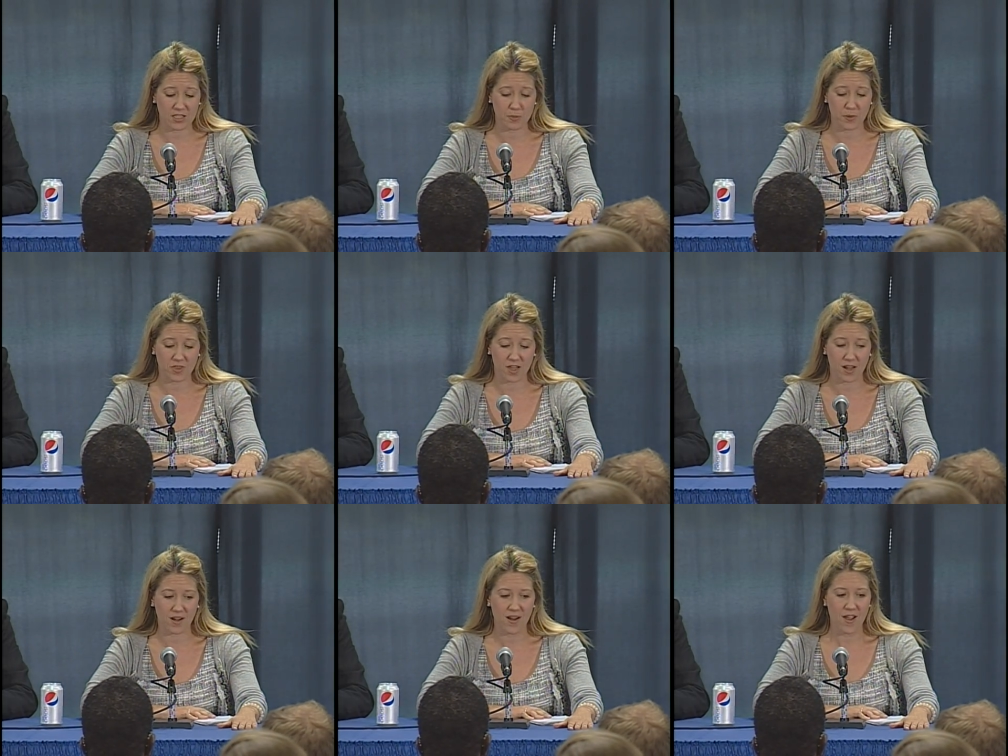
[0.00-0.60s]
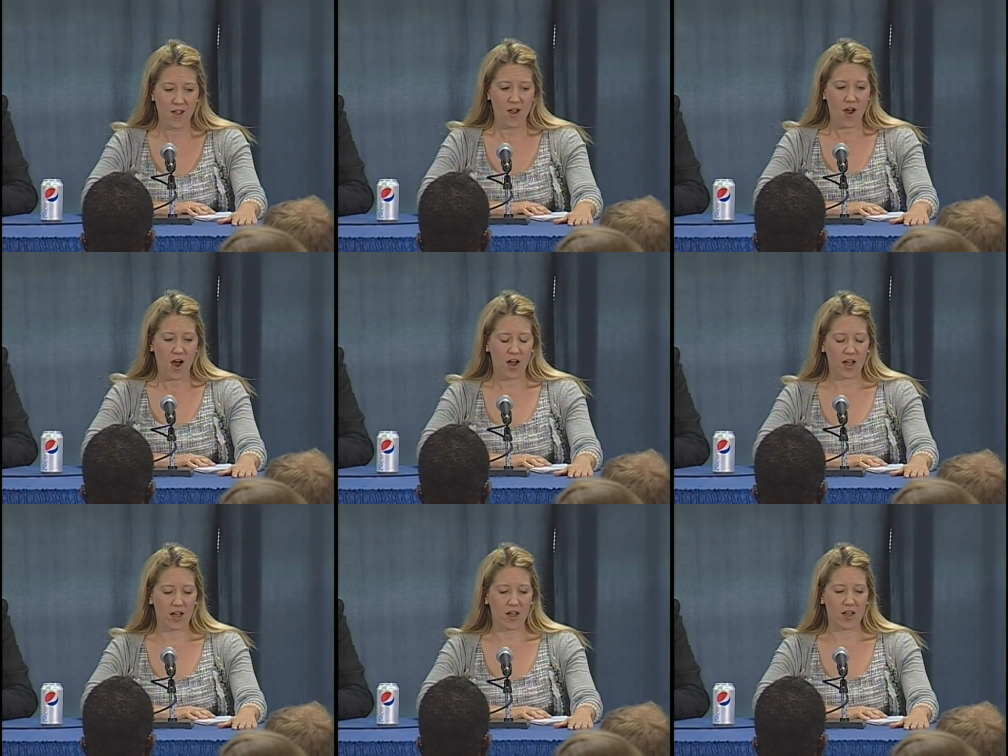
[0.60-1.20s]
But then
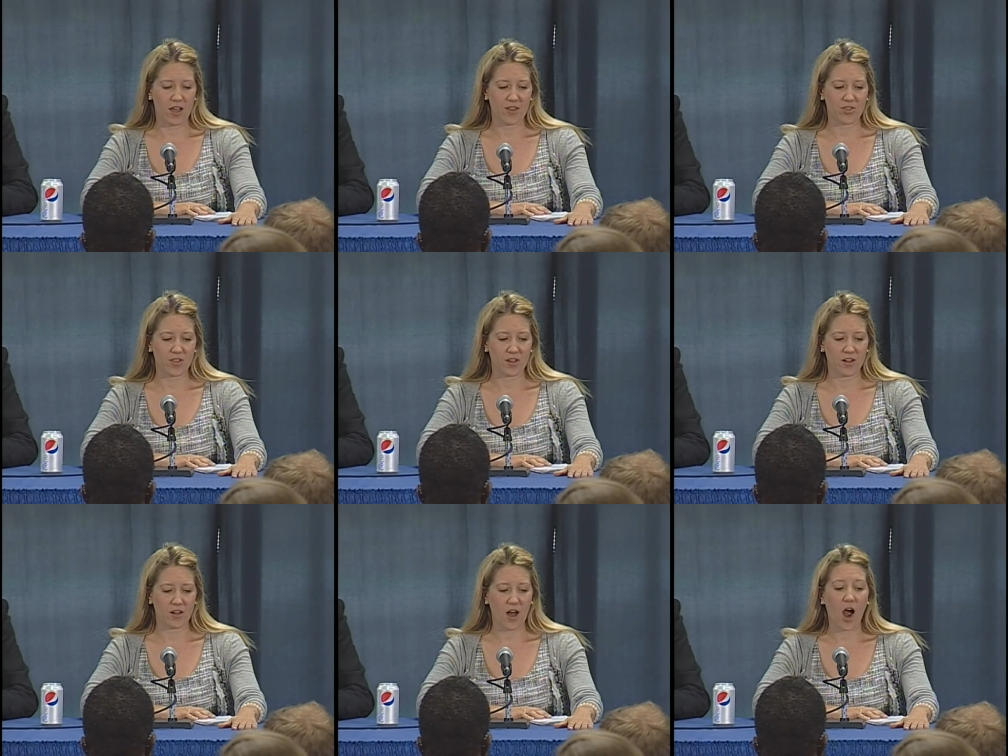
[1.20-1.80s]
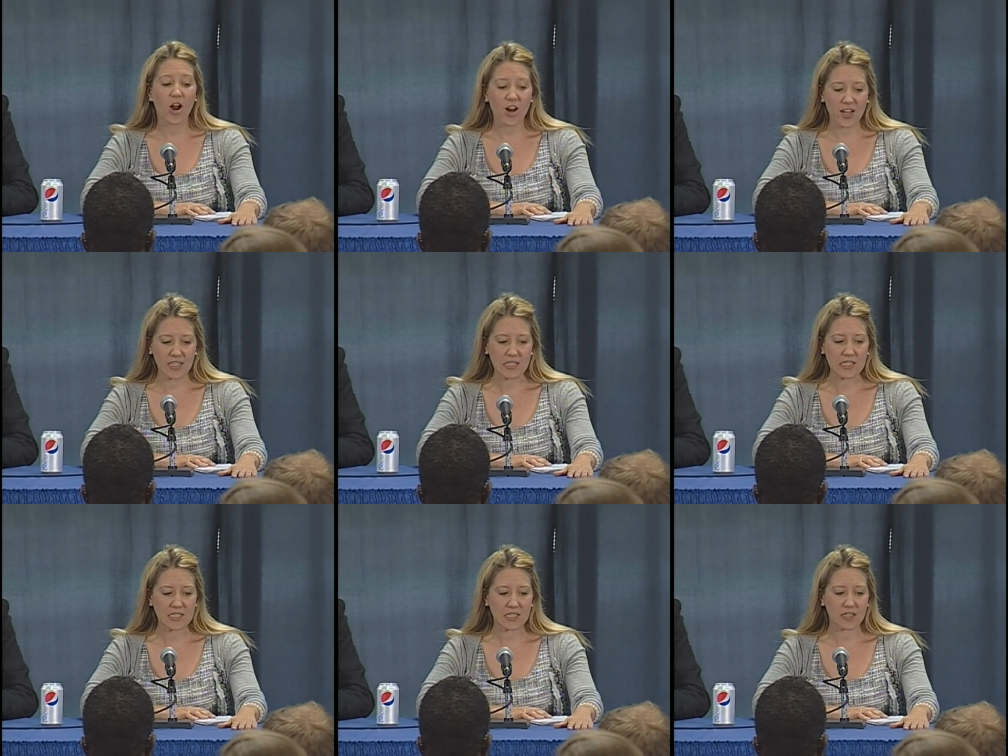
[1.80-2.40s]
uh, at the
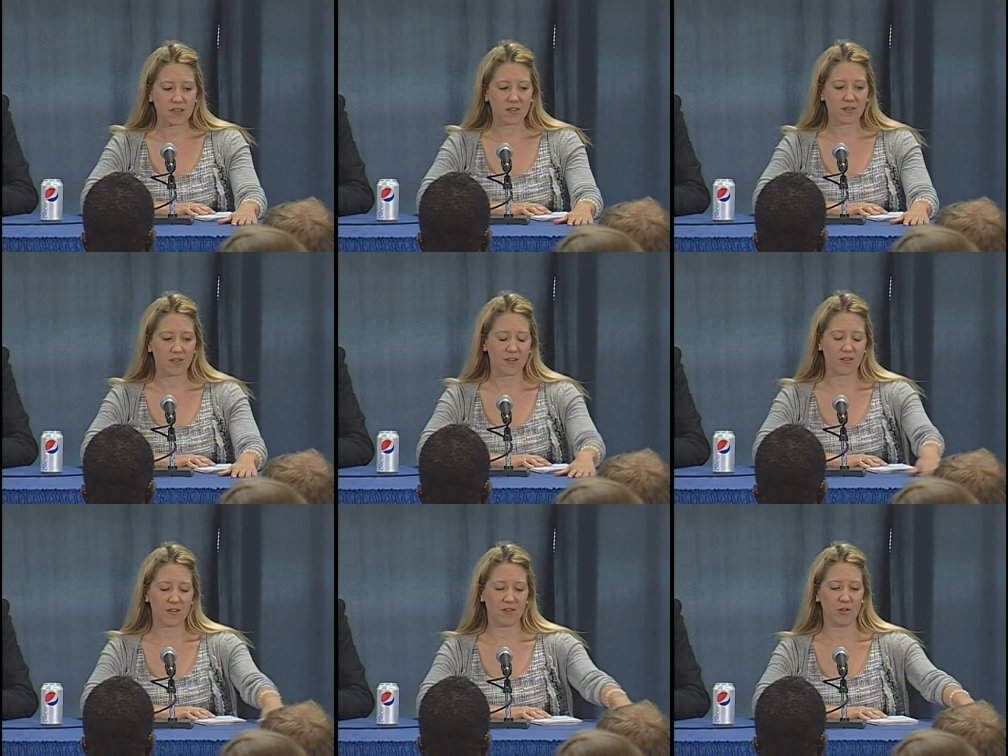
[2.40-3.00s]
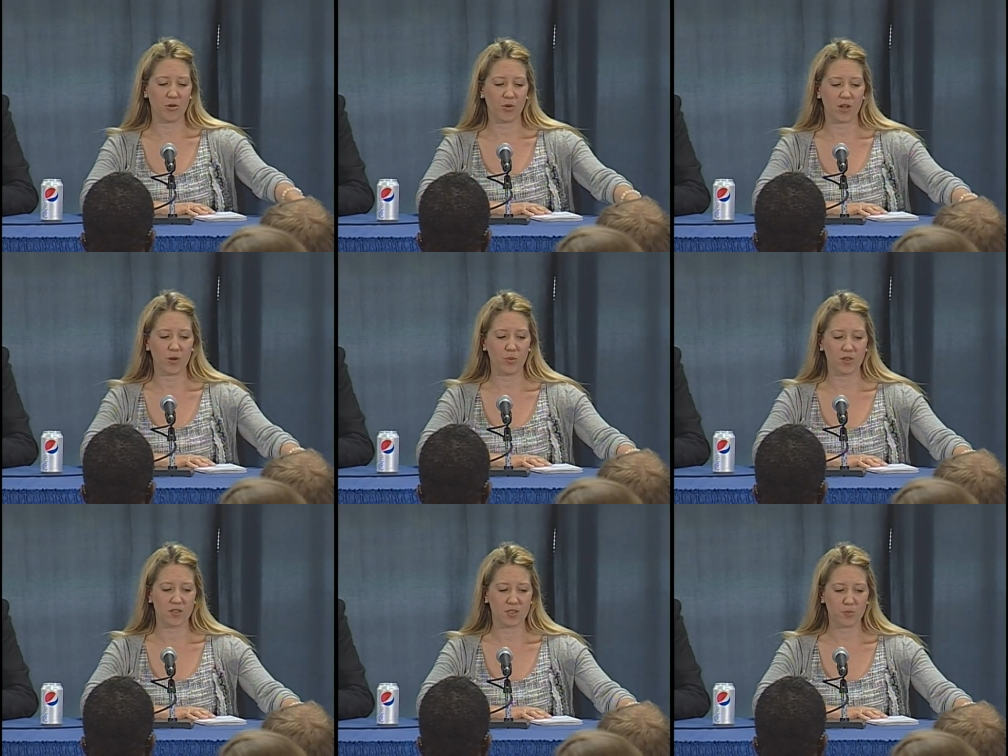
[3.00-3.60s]
RNC, Illinois
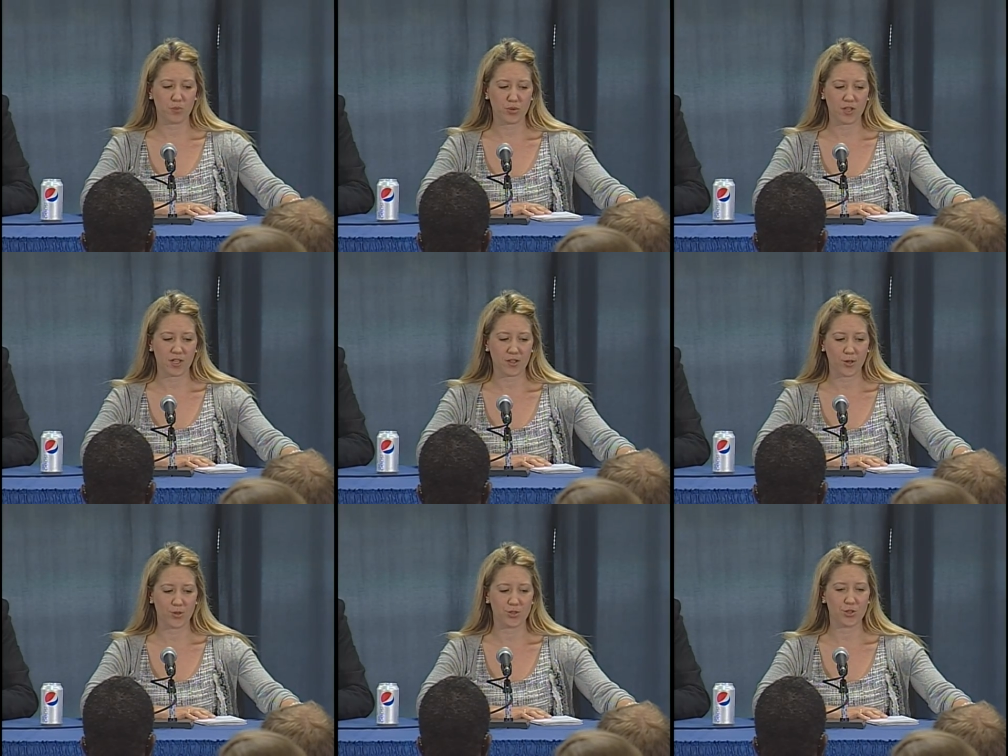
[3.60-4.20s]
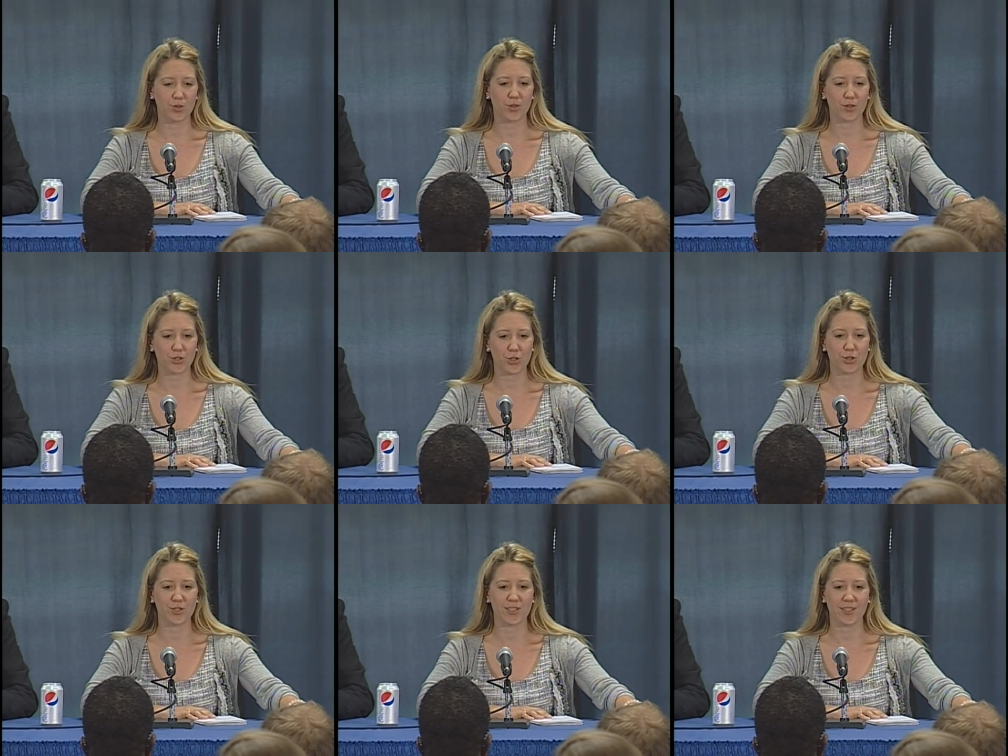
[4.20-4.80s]
was pretty close to New
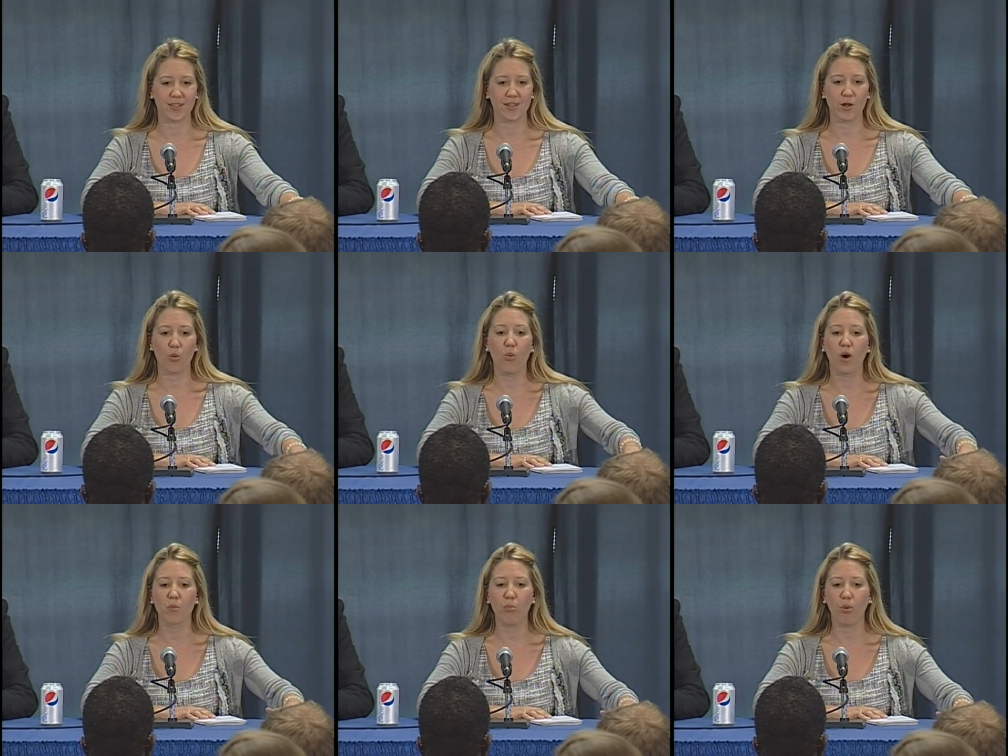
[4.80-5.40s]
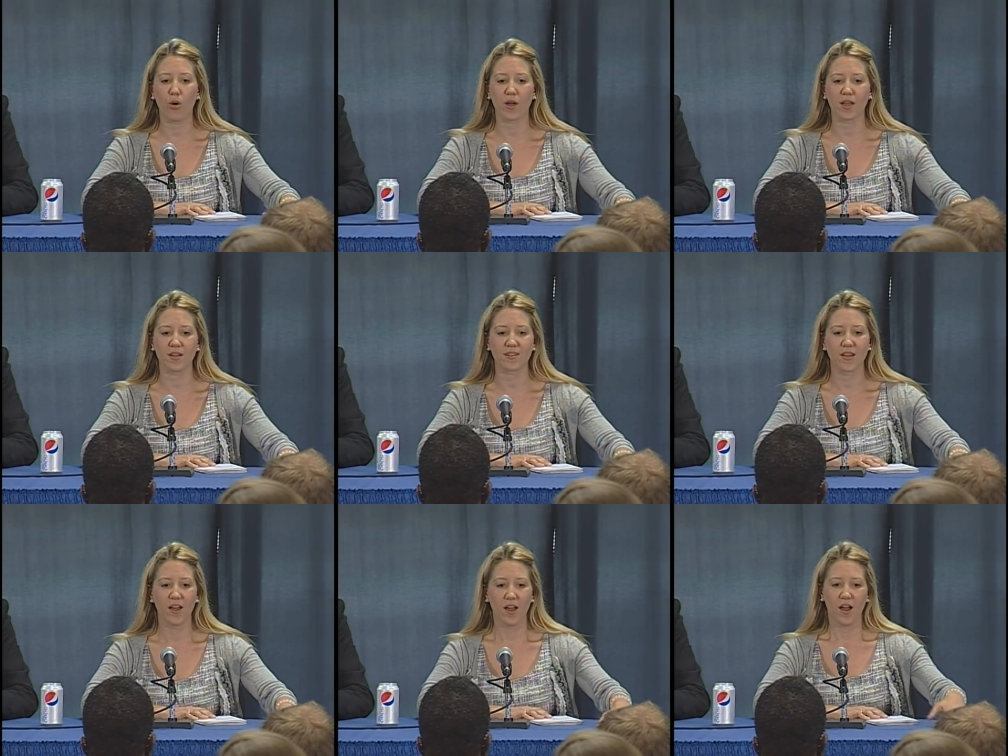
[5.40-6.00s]
Jersey, and at one point.
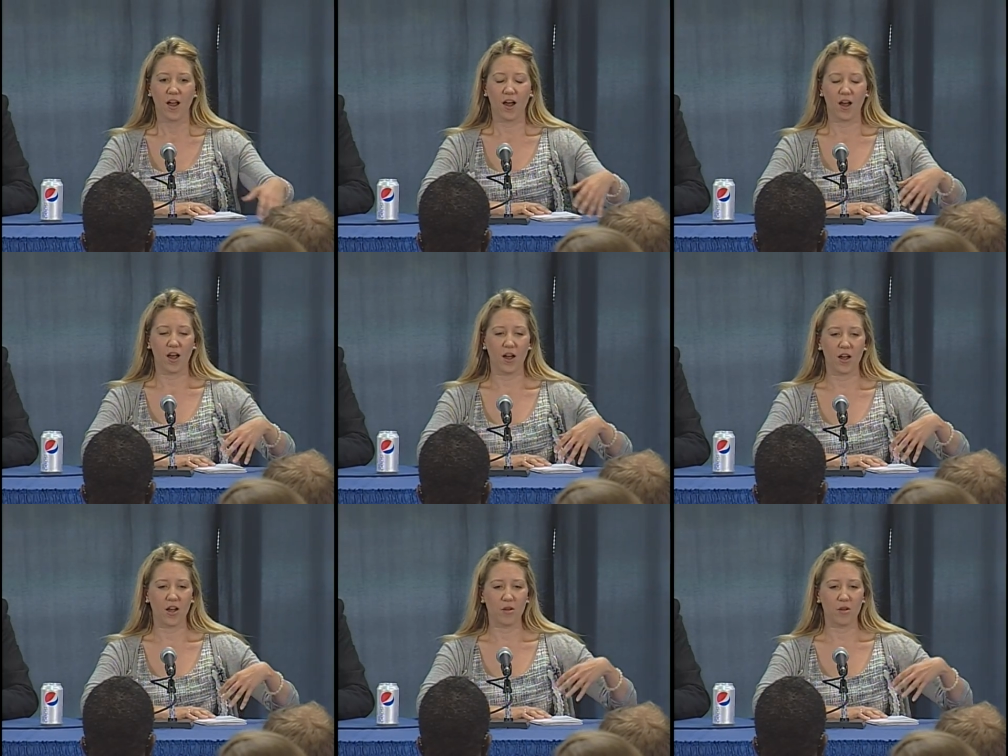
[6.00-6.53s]
Uh,